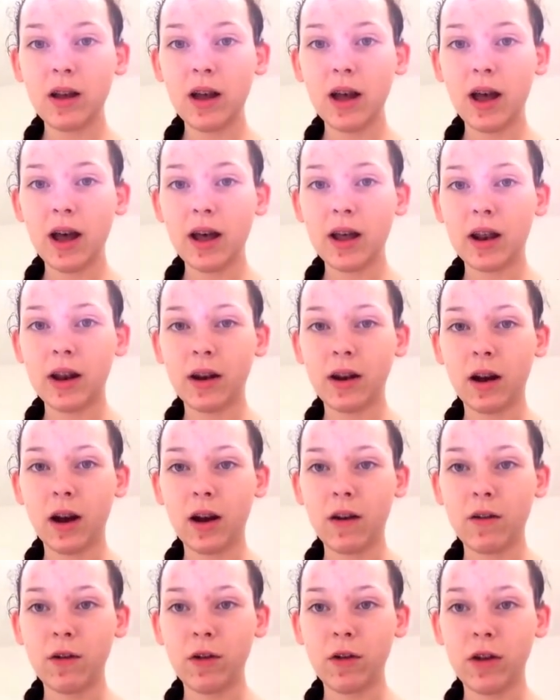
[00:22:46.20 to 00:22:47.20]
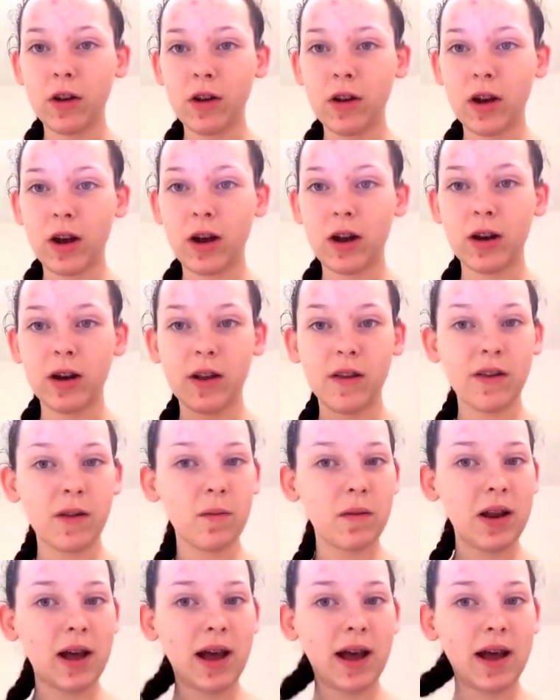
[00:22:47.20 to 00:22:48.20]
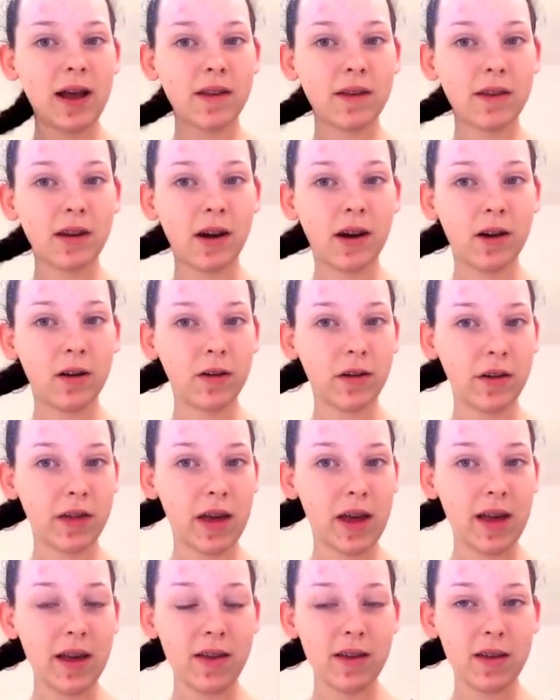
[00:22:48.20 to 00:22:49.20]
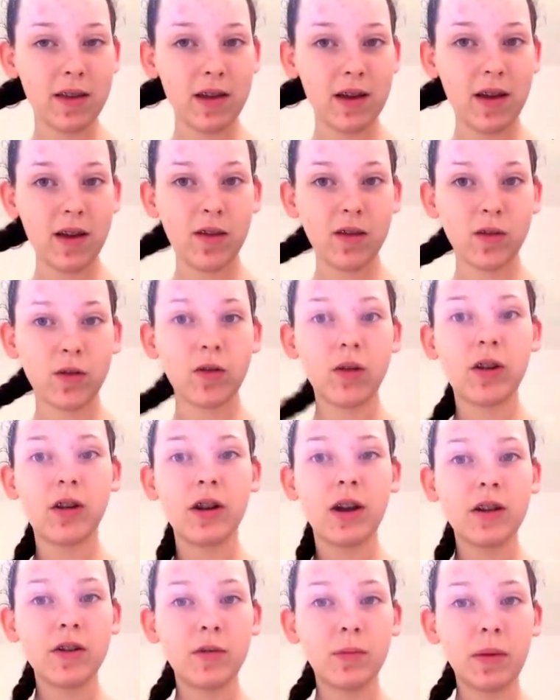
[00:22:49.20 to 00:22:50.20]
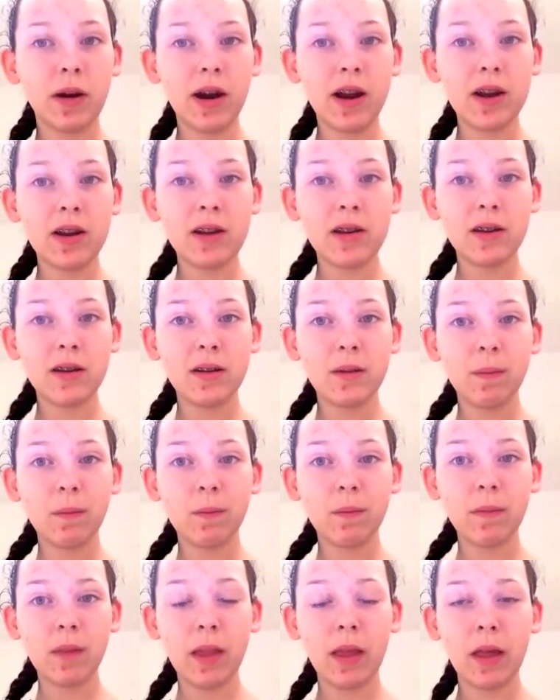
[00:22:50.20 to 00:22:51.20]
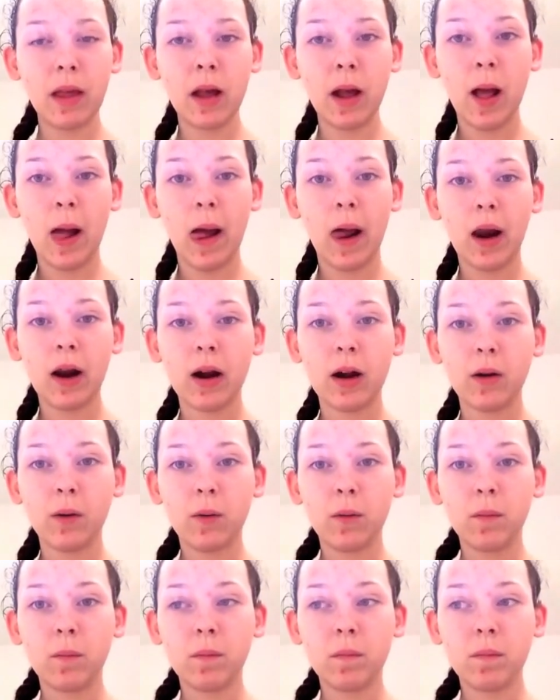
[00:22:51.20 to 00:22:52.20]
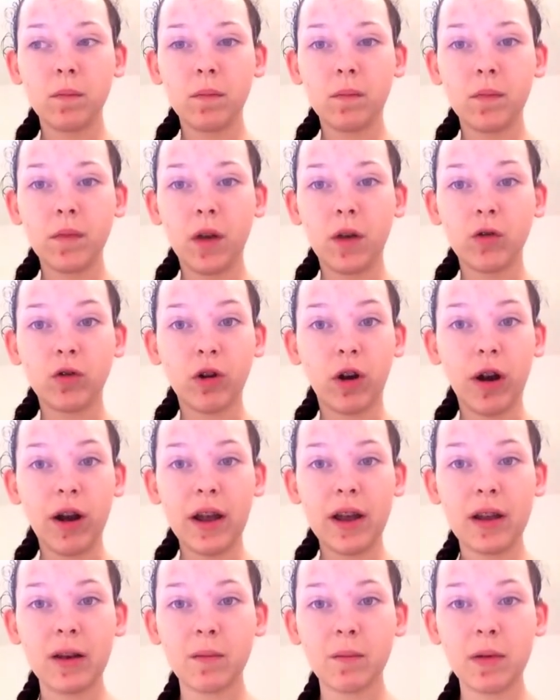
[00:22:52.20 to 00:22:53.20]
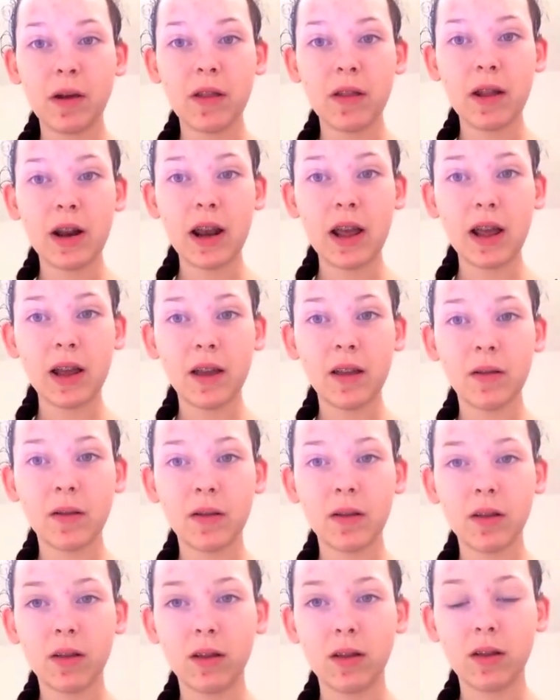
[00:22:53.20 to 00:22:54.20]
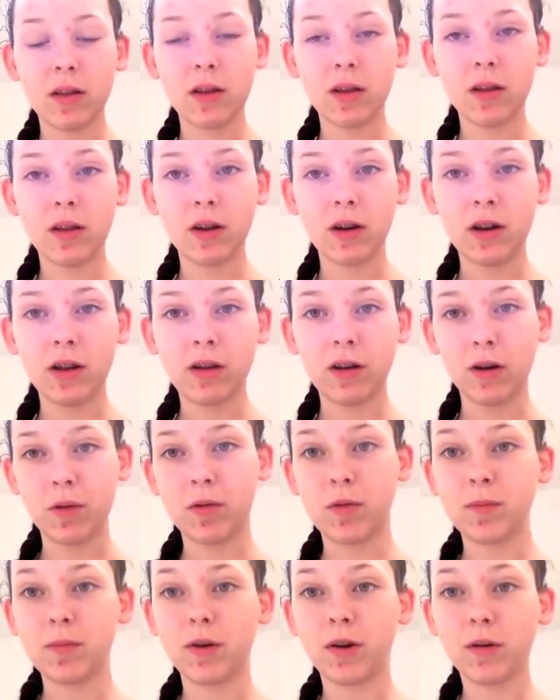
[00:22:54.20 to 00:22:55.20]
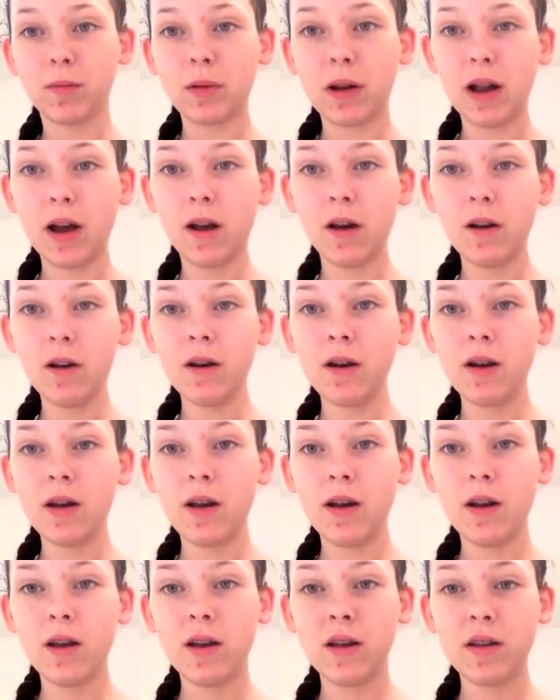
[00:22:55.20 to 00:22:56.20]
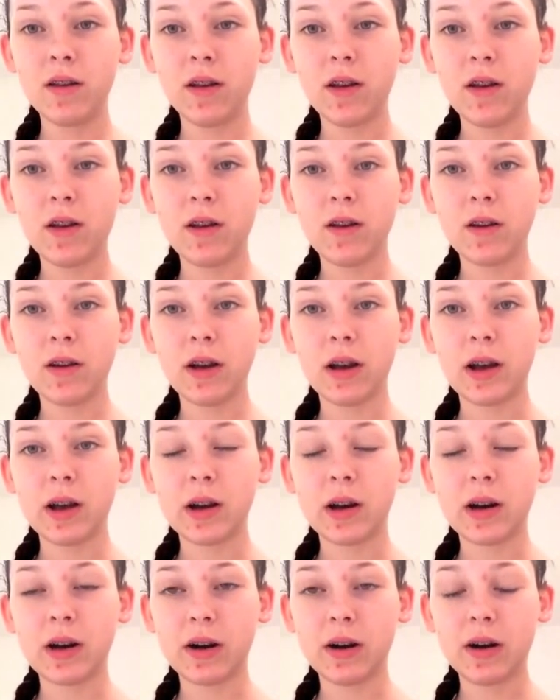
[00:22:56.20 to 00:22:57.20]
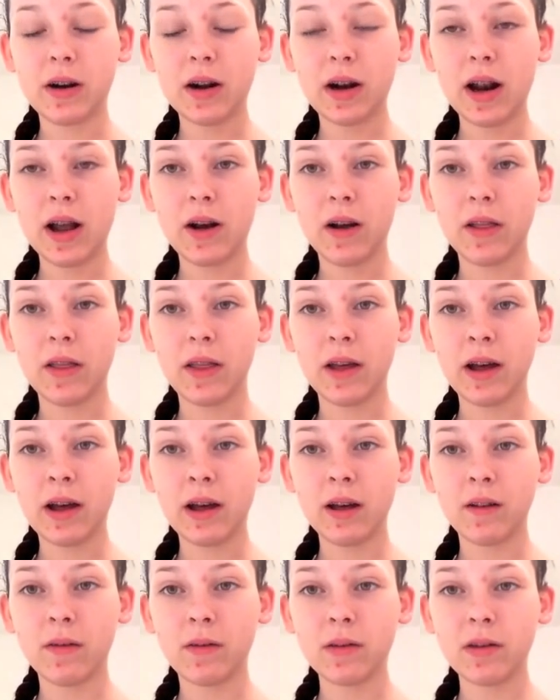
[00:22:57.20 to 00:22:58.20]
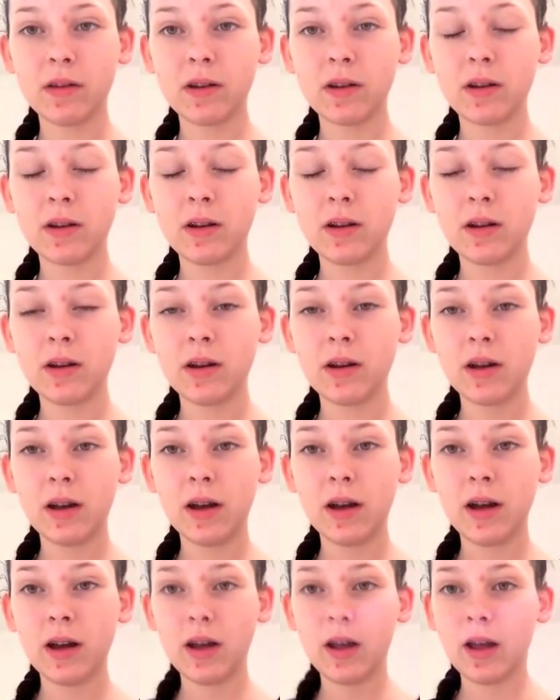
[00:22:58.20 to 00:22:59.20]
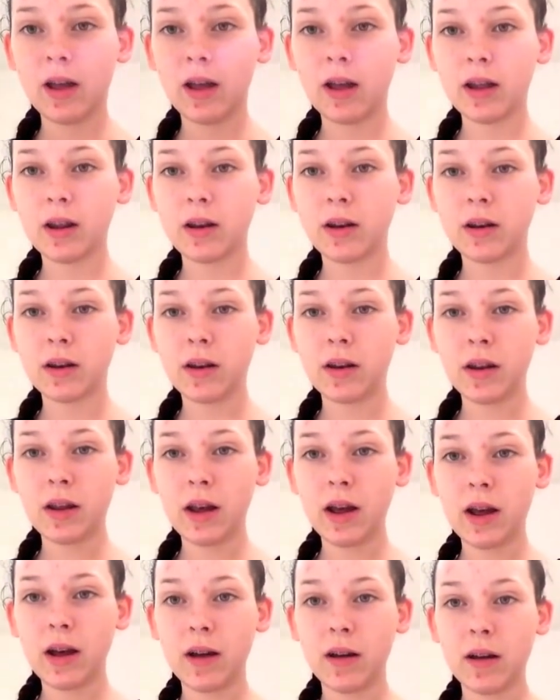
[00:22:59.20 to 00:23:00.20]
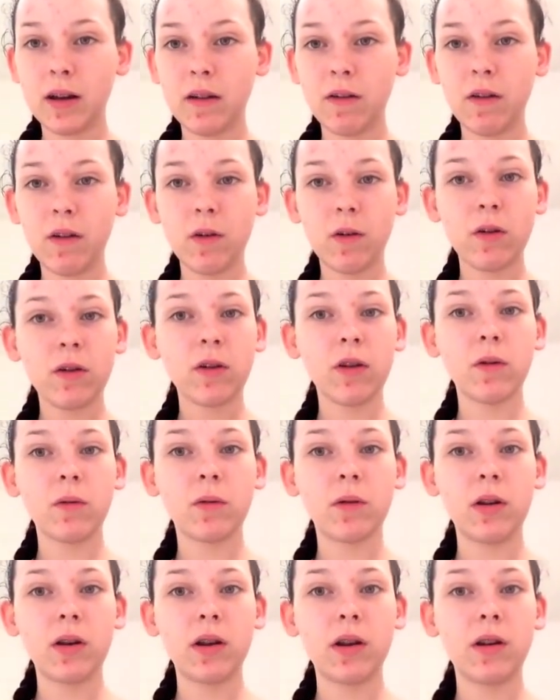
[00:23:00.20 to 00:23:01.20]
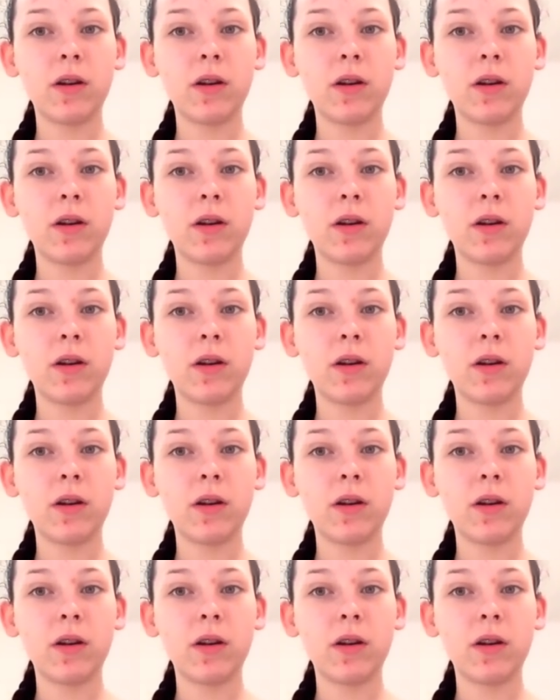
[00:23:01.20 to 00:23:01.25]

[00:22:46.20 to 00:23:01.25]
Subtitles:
And I've also done a similar hairstyle to this. It's called a Dutch braid. I'll try and put the link in the description box below so you can click on that. And yeah, if you also wanted